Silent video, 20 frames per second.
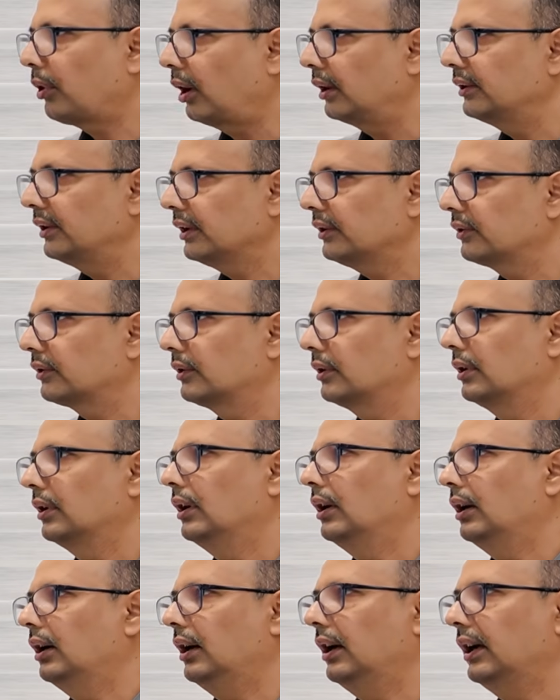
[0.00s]
projects,
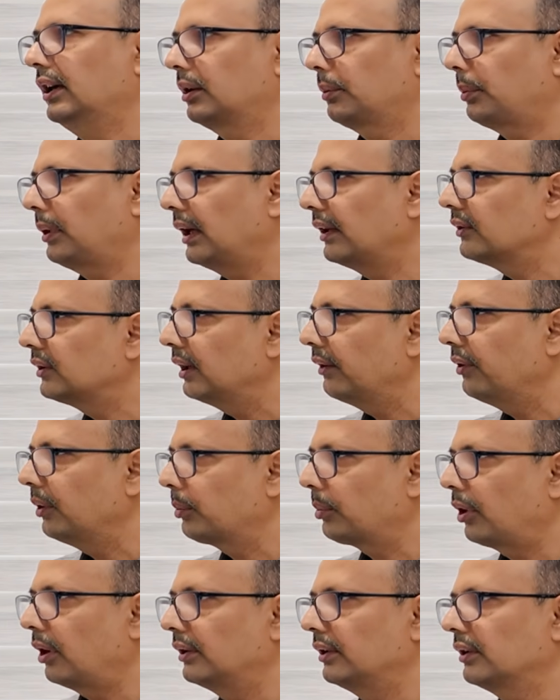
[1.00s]
enterprise level
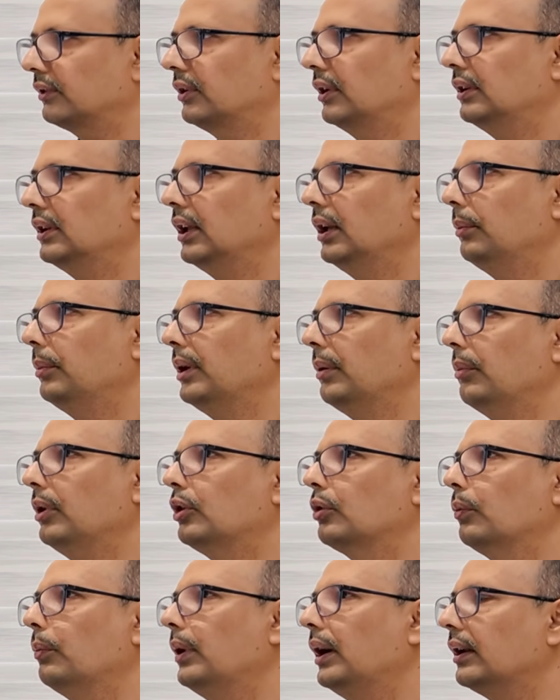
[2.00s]
projects, and they'll be able
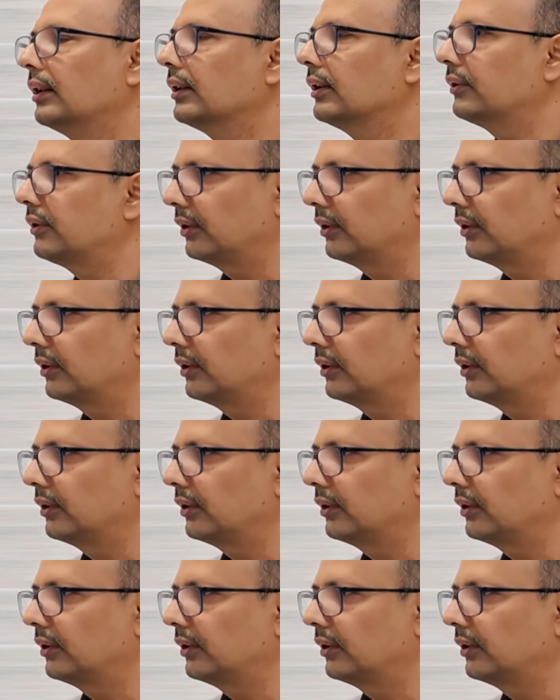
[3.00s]
to build the